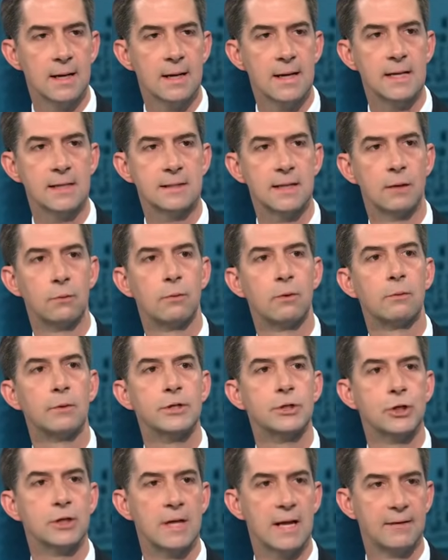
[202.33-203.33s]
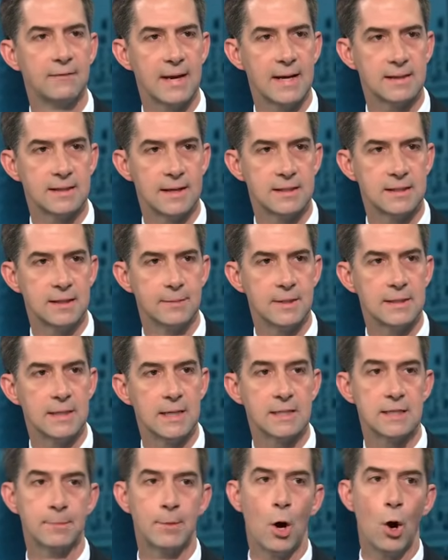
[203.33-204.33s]
He said, well, we shouldn't have anti
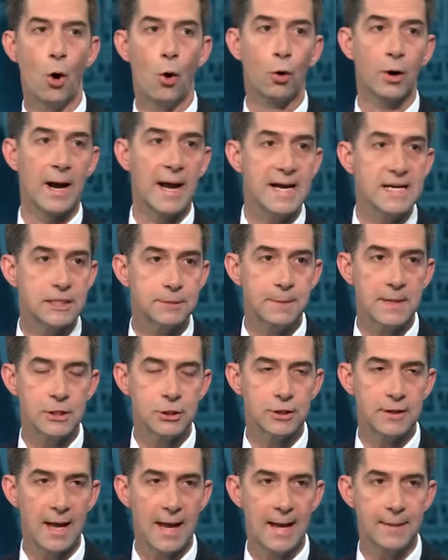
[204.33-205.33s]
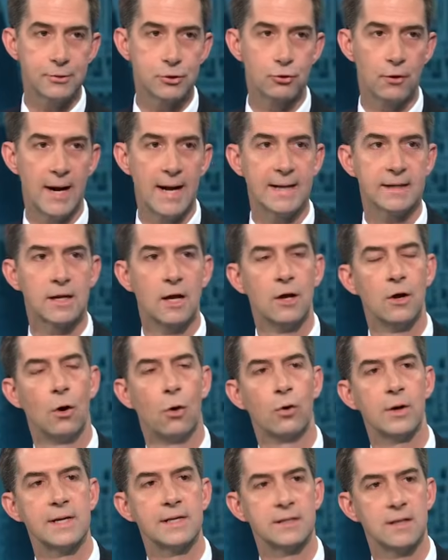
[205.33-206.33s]
Semitism or hate speech in the abstract
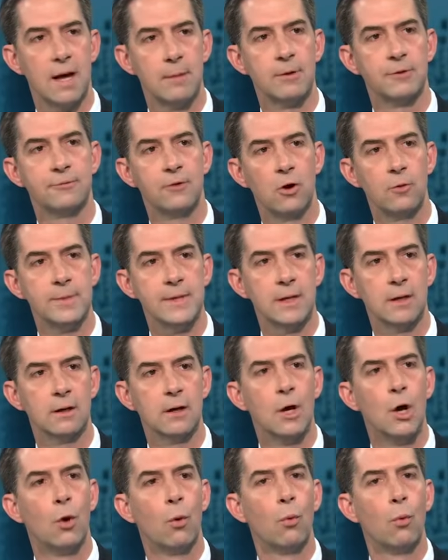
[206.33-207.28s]
or Islamophobia.